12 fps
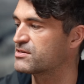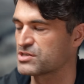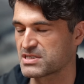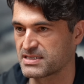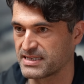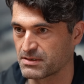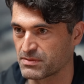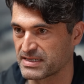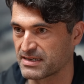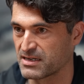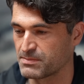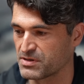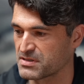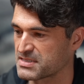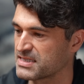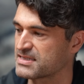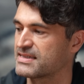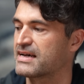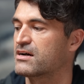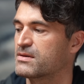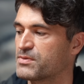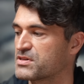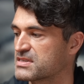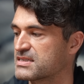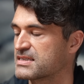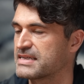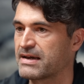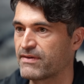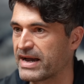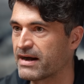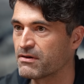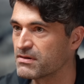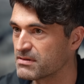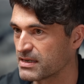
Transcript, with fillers: then just stick with that hypothesis, and that hypothesis is now out.